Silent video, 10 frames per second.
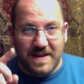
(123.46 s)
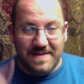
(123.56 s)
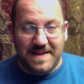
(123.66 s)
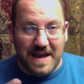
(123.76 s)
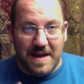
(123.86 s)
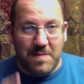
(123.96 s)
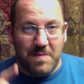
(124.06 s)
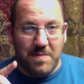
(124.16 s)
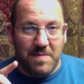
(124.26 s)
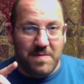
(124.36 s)
is the
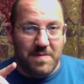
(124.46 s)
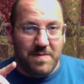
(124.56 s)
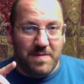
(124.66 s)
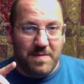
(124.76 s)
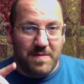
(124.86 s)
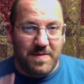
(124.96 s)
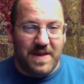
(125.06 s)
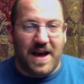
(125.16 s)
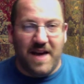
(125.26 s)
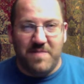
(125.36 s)
game
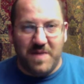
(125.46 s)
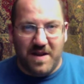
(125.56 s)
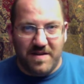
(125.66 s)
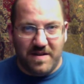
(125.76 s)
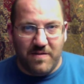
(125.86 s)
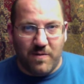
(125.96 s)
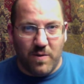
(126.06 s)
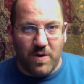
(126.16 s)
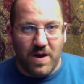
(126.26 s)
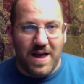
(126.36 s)
that I have been hunting
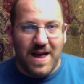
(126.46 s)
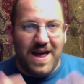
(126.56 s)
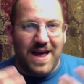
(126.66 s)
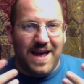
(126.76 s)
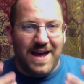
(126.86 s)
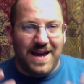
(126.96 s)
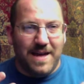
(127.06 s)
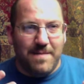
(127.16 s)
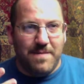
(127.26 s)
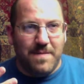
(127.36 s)
for, and
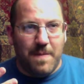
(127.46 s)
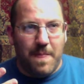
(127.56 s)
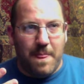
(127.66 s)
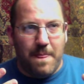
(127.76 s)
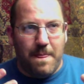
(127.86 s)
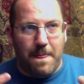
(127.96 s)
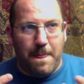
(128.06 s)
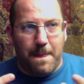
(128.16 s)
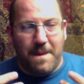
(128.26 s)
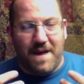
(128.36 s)
I
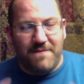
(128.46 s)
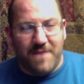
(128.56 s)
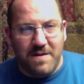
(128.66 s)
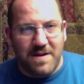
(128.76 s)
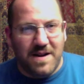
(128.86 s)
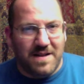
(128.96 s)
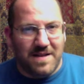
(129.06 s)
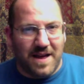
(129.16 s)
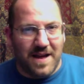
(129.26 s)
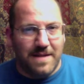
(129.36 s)
I found it
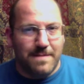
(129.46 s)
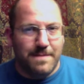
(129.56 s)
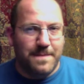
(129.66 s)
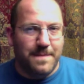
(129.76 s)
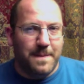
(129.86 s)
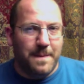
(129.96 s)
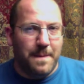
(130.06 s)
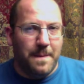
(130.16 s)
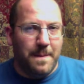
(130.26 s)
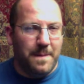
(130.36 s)
online,
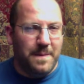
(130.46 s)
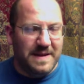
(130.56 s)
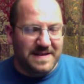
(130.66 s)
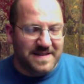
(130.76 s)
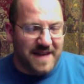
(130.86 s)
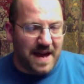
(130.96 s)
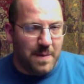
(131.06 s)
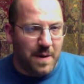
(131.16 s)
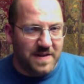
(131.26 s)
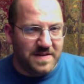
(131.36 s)
but it's a
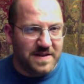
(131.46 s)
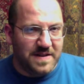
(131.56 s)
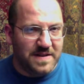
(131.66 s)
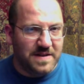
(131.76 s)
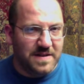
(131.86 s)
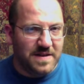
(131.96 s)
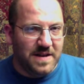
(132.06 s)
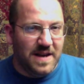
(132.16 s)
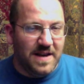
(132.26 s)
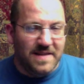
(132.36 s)
tad pricey.
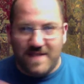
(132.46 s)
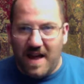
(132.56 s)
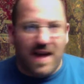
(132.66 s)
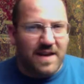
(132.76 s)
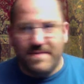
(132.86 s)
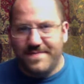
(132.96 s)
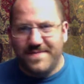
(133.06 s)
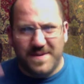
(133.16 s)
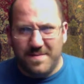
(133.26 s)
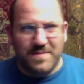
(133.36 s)
It's not
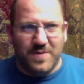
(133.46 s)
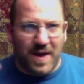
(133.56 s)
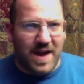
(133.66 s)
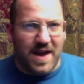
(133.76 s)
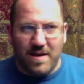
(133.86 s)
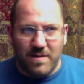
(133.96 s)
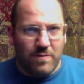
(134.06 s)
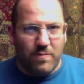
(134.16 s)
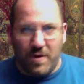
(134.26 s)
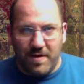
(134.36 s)
some great,
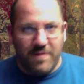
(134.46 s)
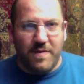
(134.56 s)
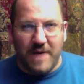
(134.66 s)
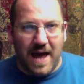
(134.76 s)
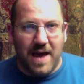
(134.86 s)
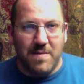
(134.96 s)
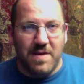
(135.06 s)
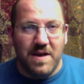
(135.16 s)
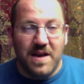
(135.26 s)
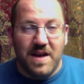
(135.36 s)
wonderful
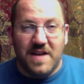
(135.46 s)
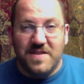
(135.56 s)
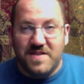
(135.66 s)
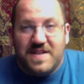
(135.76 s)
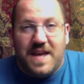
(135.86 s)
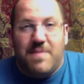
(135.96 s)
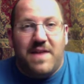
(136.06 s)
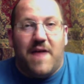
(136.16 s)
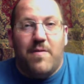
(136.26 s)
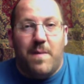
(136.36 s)
game. It's just a game
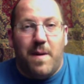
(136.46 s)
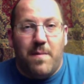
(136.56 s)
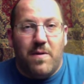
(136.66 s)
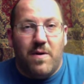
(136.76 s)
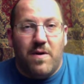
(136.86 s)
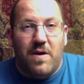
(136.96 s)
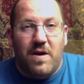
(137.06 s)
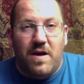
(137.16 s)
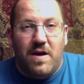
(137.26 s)
that I remember